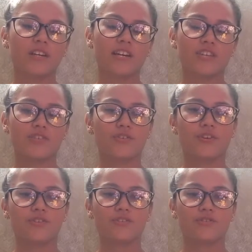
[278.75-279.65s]
and you
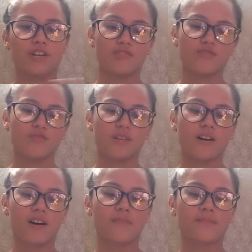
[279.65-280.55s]
go to the restroom a
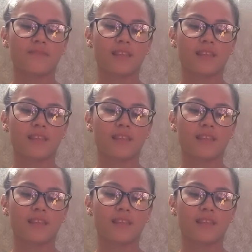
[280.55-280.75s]
lot,